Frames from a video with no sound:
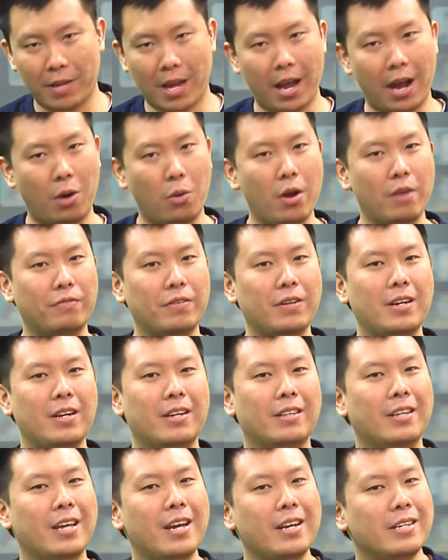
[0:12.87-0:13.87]
However,
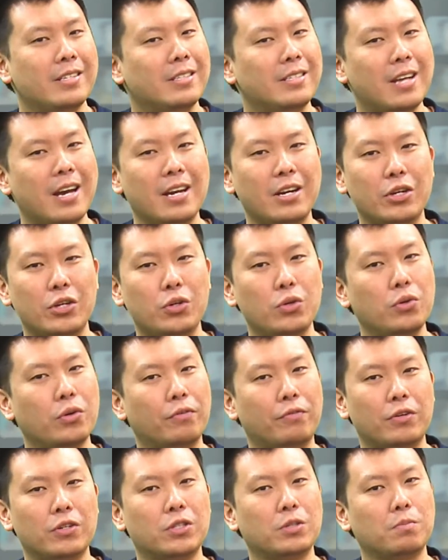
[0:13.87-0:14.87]
that is not a
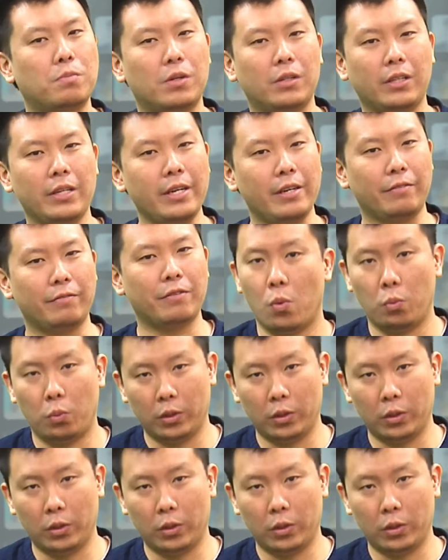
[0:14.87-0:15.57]
universal belief,